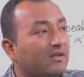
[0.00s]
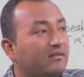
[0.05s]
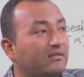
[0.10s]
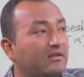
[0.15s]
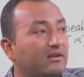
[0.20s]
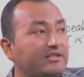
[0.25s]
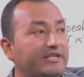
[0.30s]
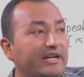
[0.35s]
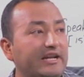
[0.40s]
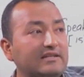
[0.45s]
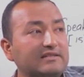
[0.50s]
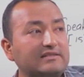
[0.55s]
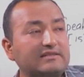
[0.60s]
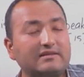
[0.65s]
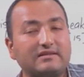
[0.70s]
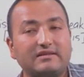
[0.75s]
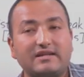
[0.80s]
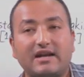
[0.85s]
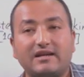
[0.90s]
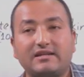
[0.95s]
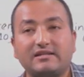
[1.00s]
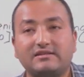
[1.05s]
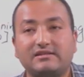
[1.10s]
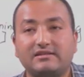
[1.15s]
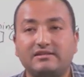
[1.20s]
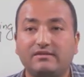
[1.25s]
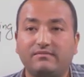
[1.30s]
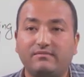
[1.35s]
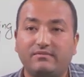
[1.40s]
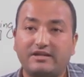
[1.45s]
The tense
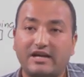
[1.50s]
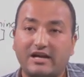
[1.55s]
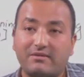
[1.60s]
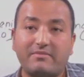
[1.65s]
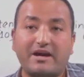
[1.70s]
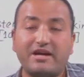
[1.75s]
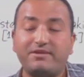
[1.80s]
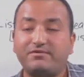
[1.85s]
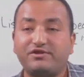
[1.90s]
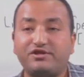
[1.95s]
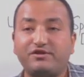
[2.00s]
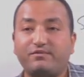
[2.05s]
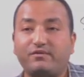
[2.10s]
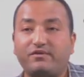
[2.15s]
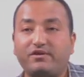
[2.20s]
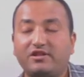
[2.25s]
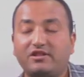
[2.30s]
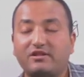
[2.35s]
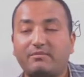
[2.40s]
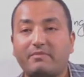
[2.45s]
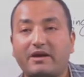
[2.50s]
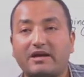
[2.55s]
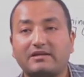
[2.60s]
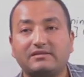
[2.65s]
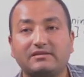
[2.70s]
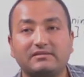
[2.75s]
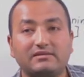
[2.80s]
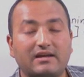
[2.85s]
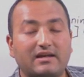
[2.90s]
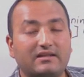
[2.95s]
that might be different in the
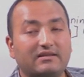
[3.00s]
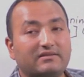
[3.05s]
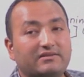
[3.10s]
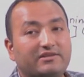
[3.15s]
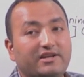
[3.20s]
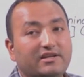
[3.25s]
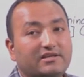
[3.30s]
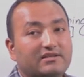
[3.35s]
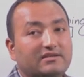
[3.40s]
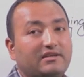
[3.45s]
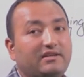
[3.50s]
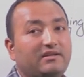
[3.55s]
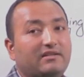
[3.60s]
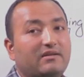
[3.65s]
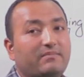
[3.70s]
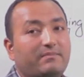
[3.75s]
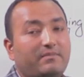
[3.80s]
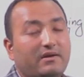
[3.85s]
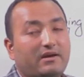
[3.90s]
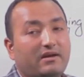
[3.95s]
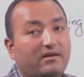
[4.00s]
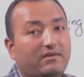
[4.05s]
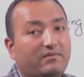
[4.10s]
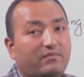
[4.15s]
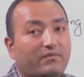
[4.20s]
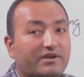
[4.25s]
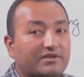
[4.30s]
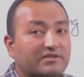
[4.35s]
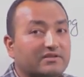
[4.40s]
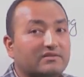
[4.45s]
passage, and the tense in the
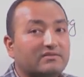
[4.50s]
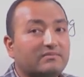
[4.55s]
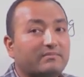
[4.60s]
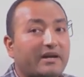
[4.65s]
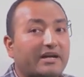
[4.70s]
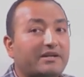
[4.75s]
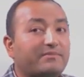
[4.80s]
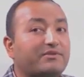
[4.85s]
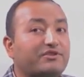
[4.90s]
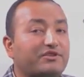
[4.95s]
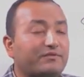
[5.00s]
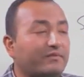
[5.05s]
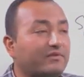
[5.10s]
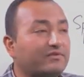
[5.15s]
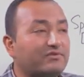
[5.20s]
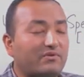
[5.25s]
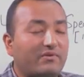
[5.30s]
questions might be different.